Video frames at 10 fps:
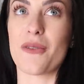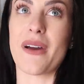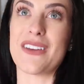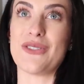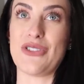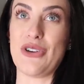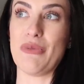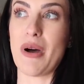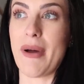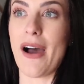on my
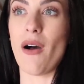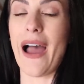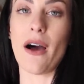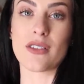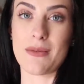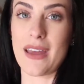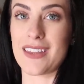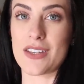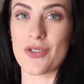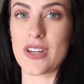YouTube about how to
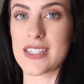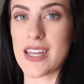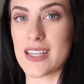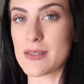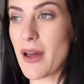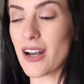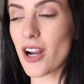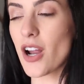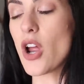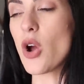make these greens taste
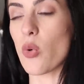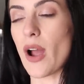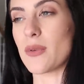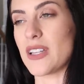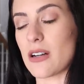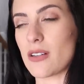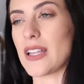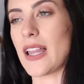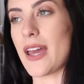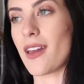better, where I would
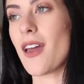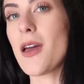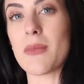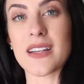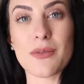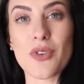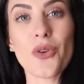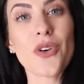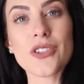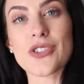literally like mix them with
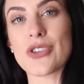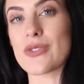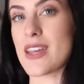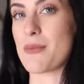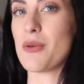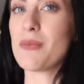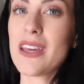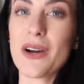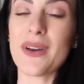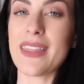orange juice. I put
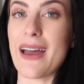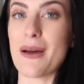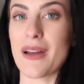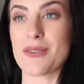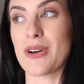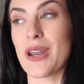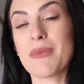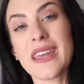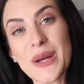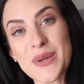Mio in them, I put
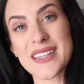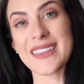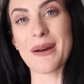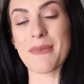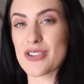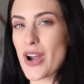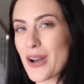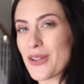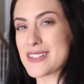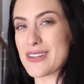aminos in them. I
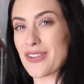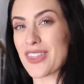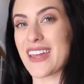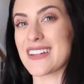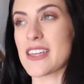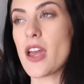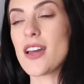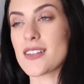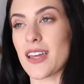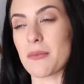tried all these different things
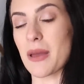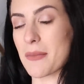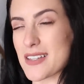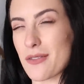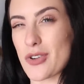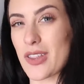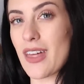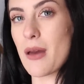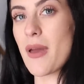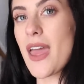to like make myself drink
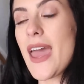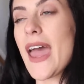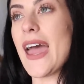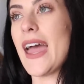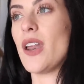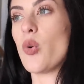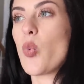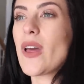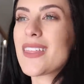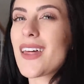them.
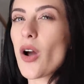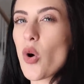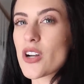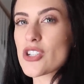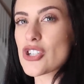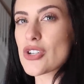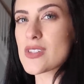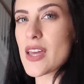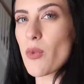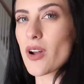And with like orange
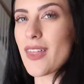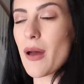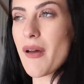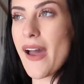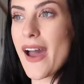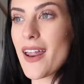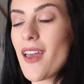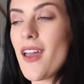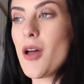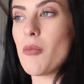juice, they weren't that
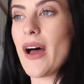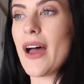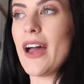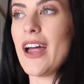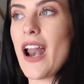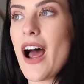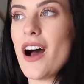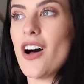bad, but